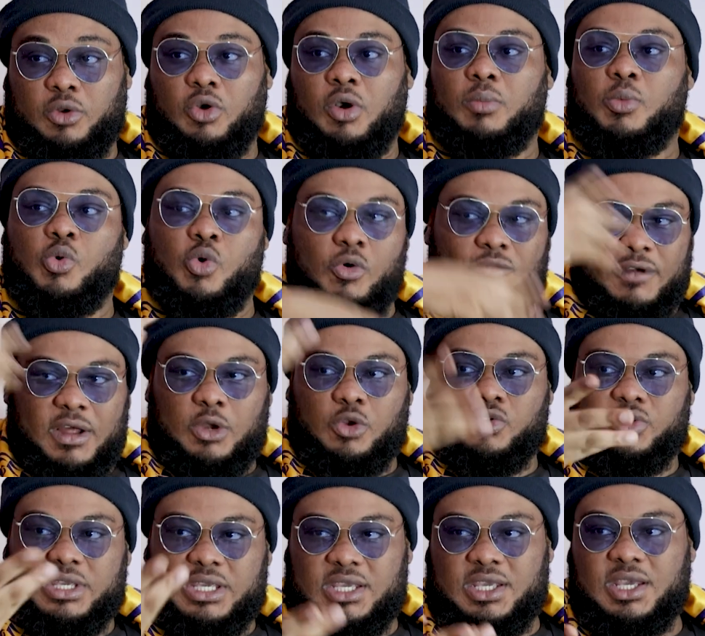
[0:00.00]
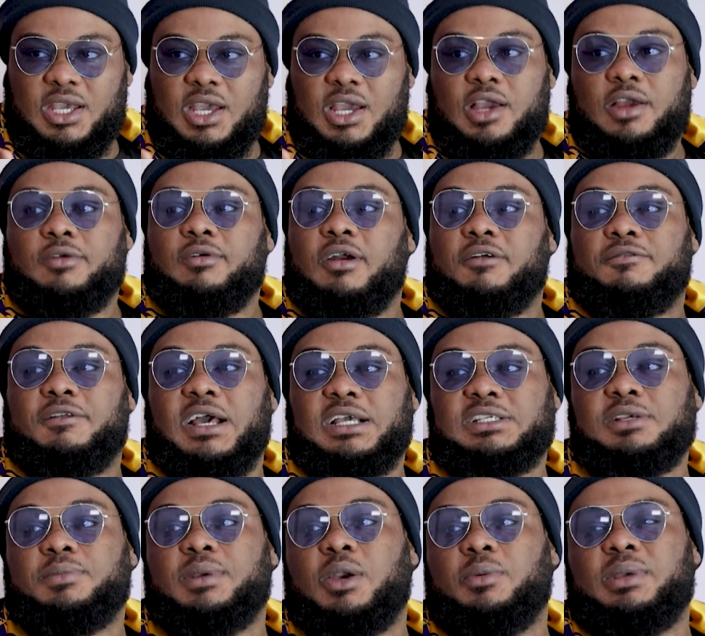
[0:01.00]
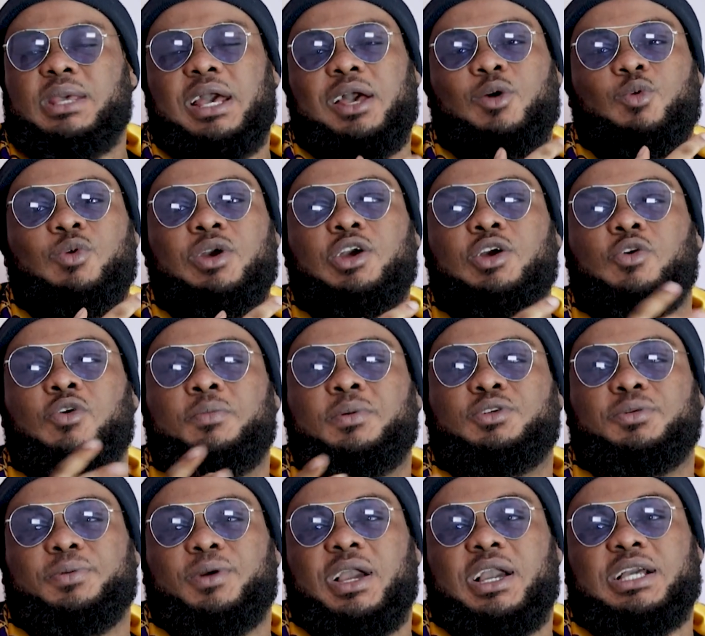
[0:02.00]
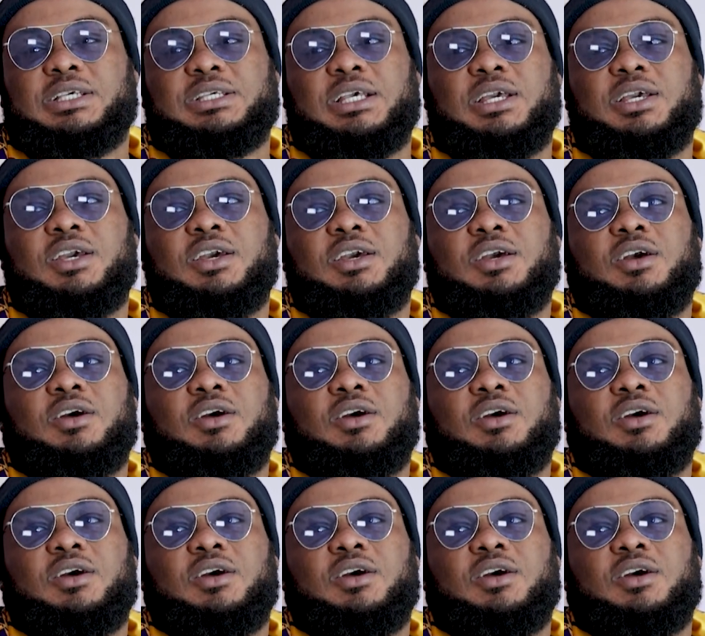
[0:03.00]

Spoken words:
are more overlooking red flags. Maybe it needs to be taken serious.